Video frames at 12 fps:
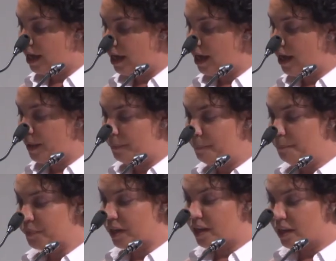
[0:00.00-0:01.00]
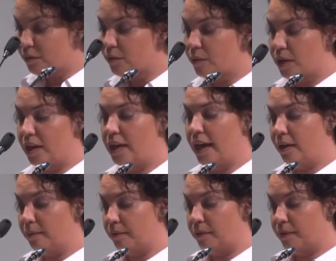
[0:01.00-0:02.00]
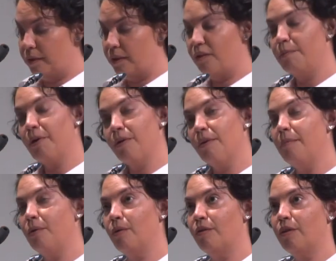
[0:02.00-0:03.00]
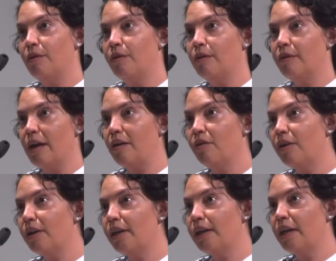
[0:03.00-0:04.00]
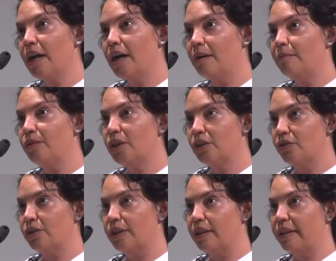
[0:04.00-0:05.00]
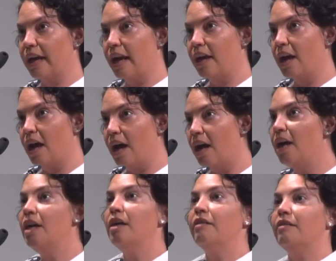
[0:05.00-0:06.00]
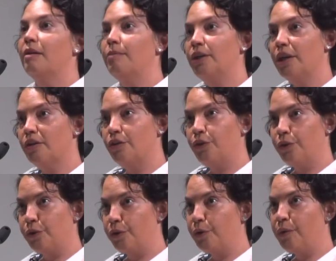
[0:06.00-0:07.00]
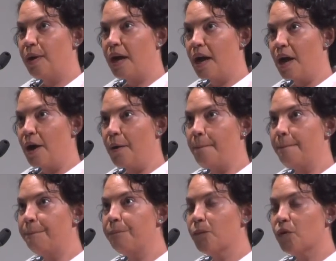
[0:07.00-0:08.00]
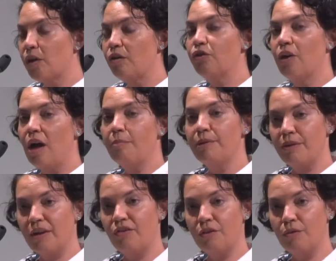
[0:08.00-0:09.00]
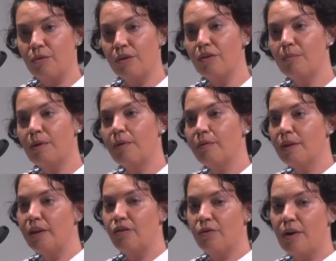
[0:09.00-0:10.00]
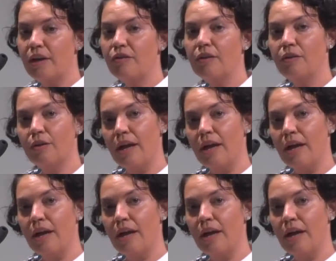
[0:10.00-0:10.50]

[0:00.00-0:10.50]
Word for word: Um, it, it helps. This program also looks at not only um, children that are subject to um, you know child protection orders, but we're really trying to look